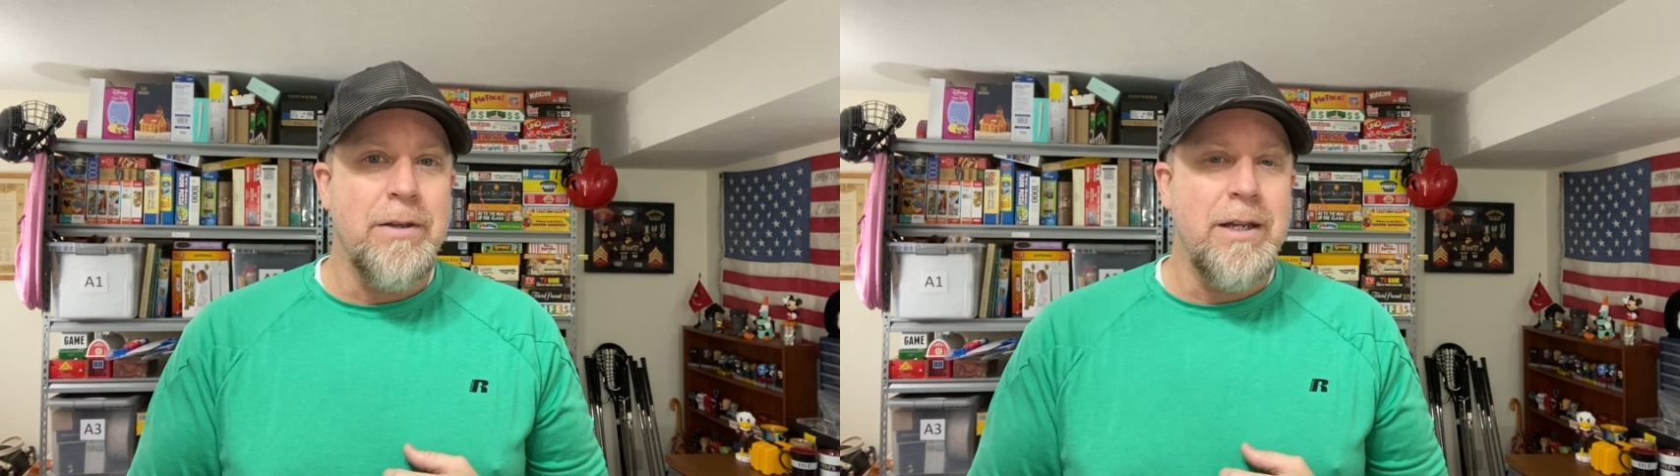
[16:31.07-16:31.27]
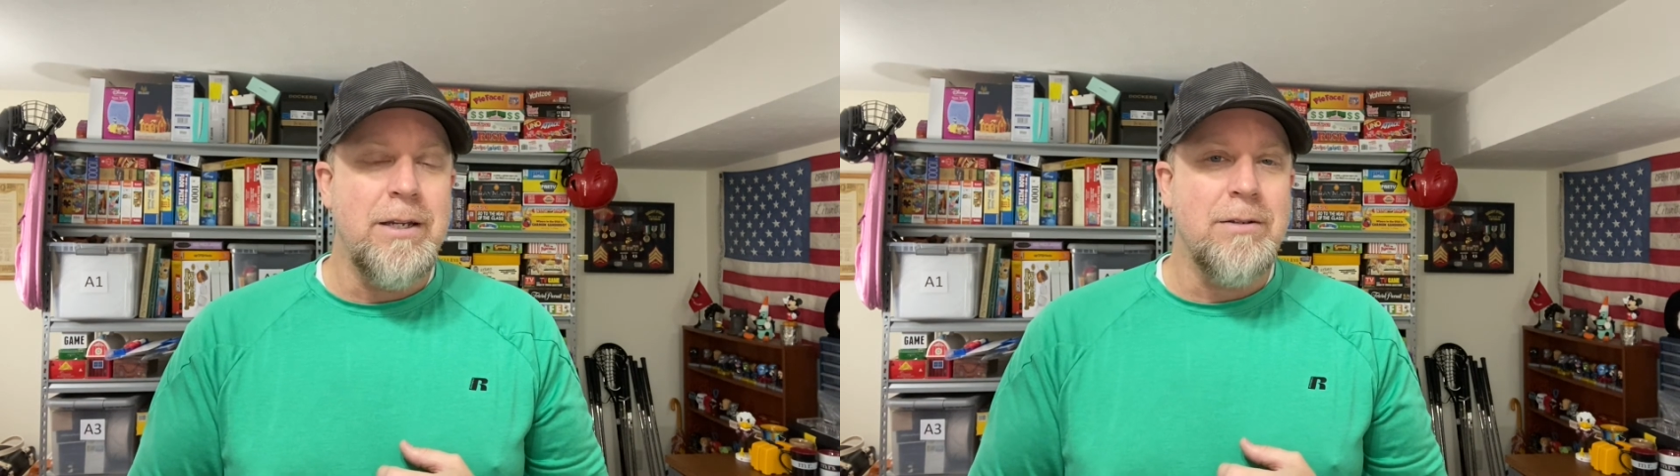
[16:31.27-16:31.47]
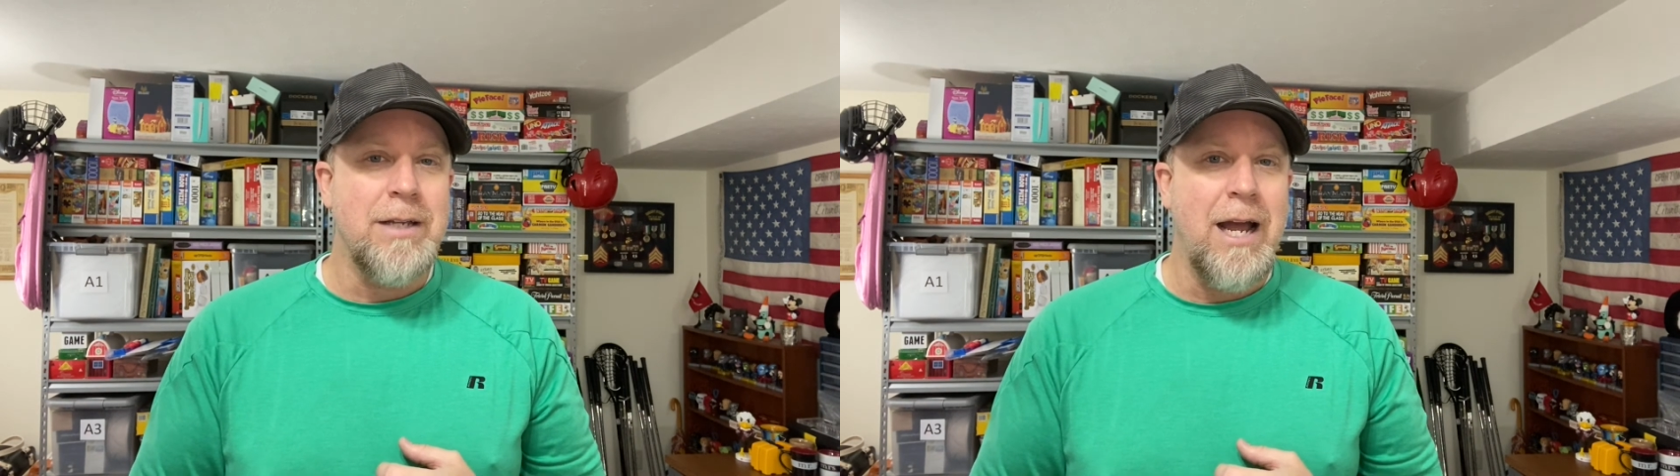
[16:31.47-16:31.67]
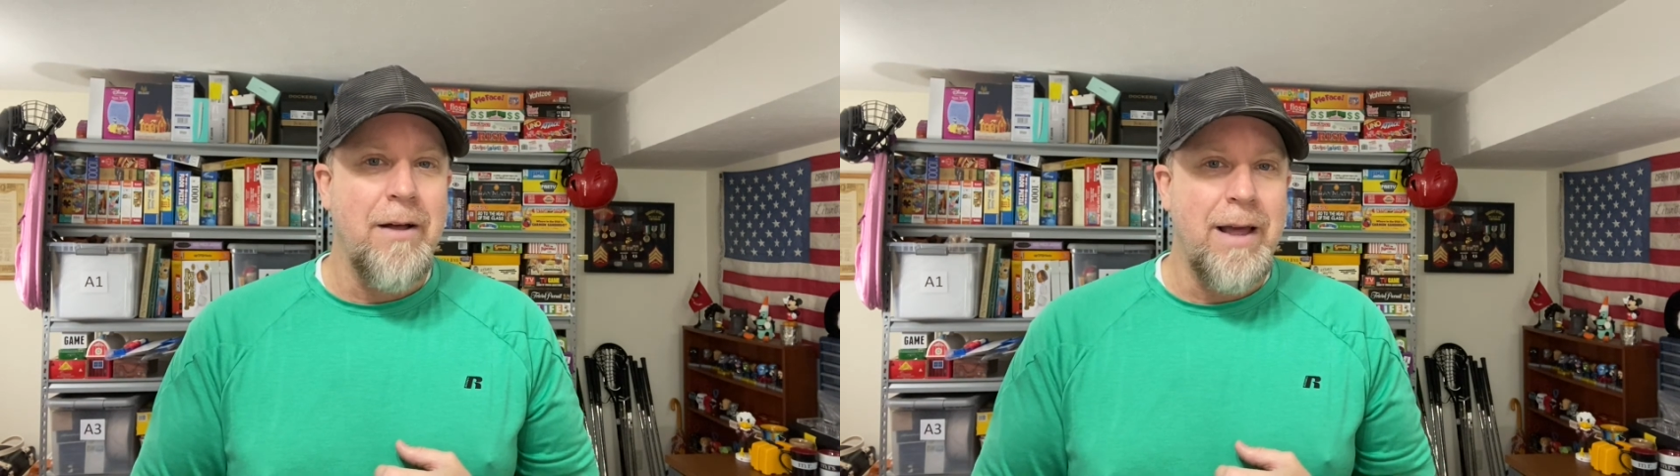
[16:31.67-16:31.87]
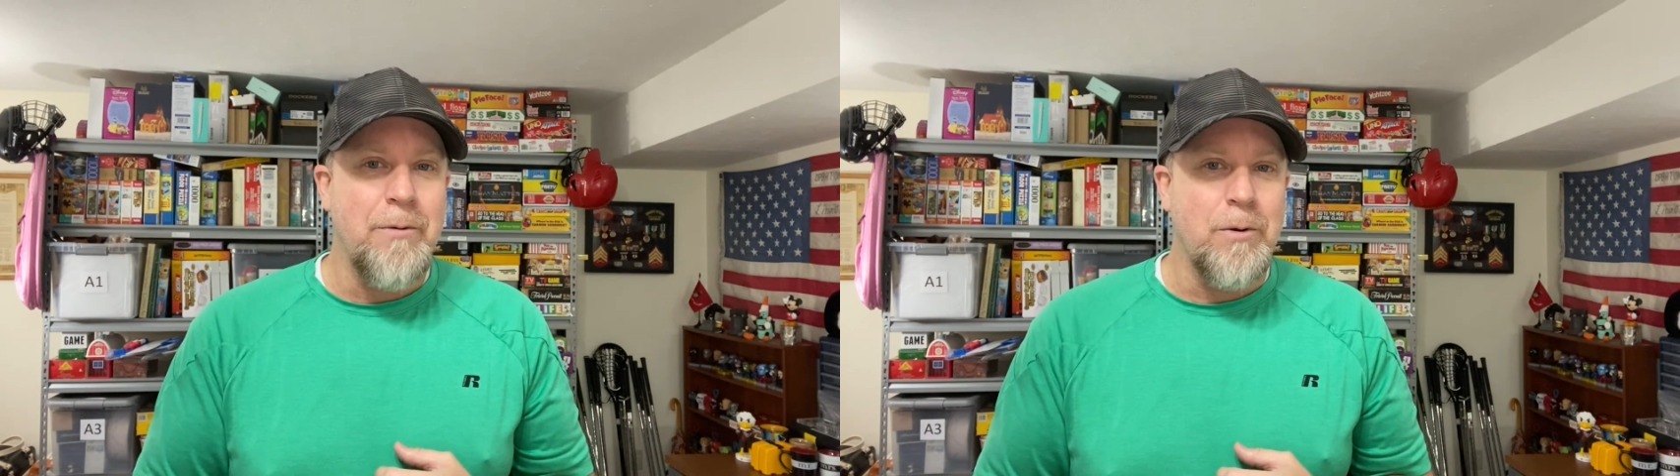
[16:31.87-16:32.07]
details of
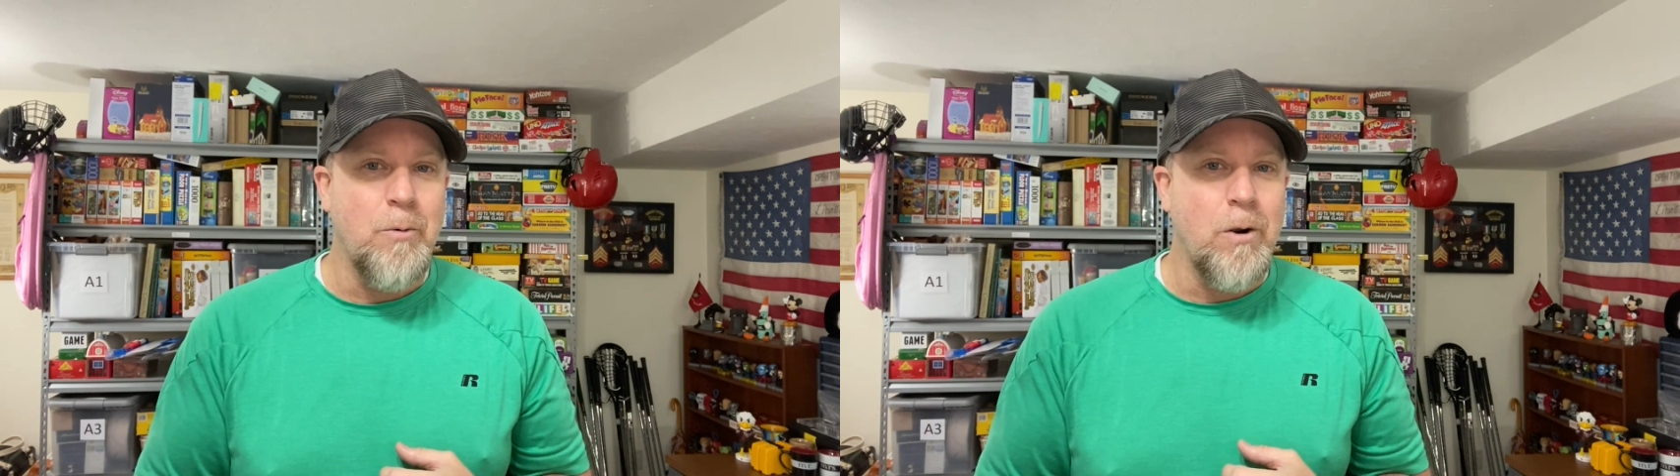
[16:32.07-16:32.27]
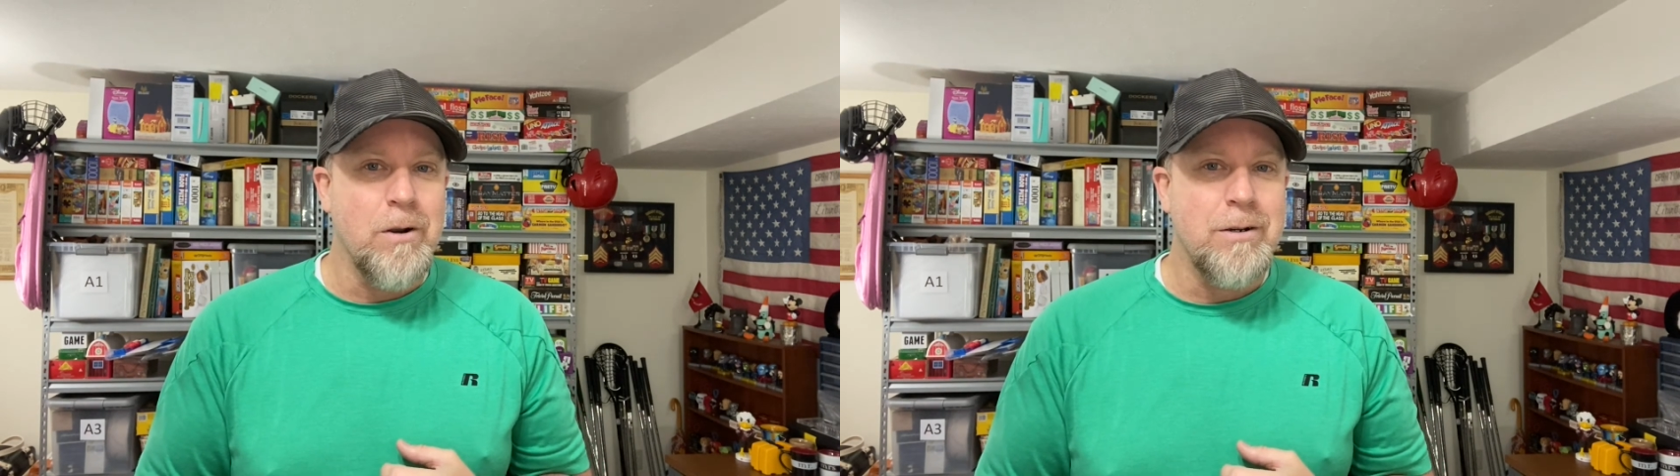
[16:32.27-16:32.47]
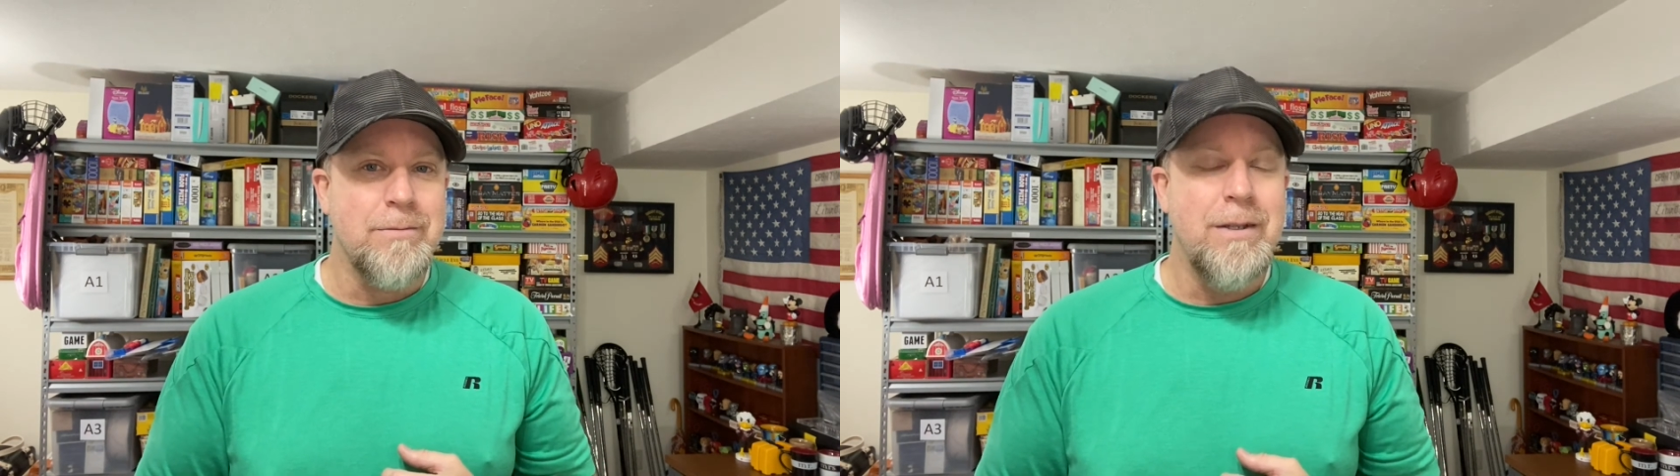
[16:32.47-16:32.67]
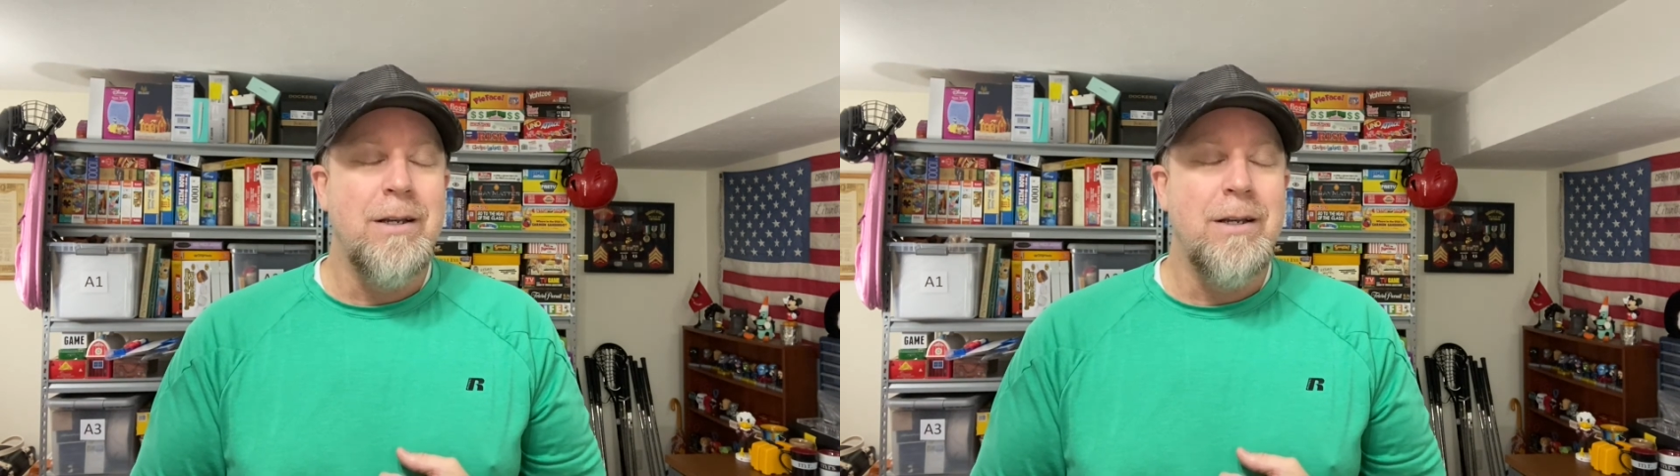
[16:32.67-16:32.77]
how that would work.